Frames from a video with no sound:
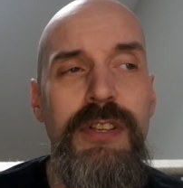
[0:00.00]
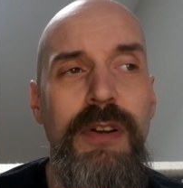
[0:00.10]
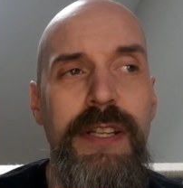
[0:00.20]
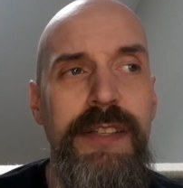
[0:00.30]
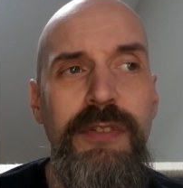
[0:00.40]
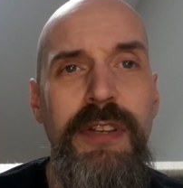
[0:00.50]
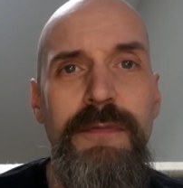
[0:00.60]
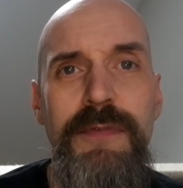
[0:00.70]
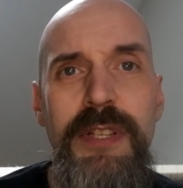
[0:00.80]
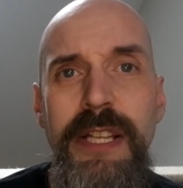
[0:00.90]
So it couldn't
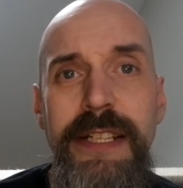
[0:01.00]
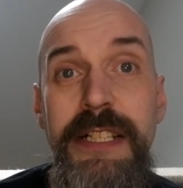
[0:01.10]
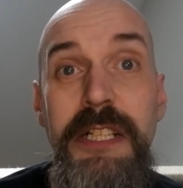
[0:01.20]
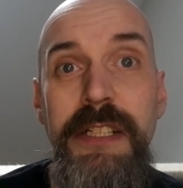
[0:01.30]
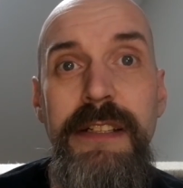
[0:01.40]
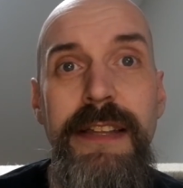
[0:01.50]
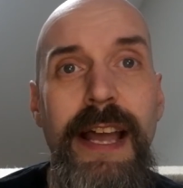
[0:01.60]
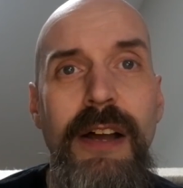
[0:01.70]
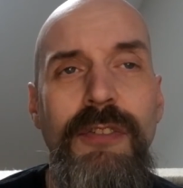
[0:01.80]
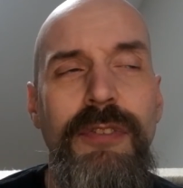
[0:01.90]
have like gutted the
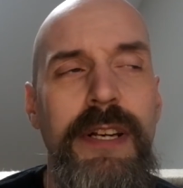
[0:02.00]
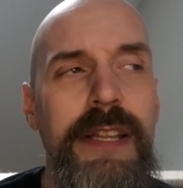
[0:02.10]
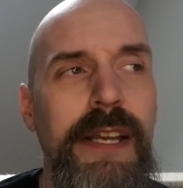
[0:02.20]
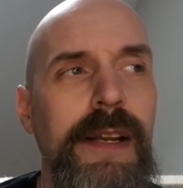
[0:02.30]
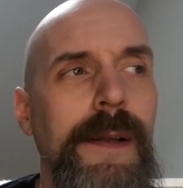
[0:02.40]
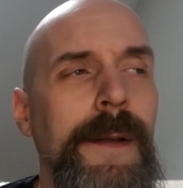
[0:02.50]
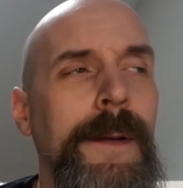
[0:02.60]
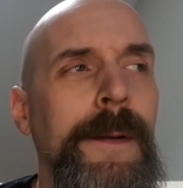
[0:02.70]
house or anything.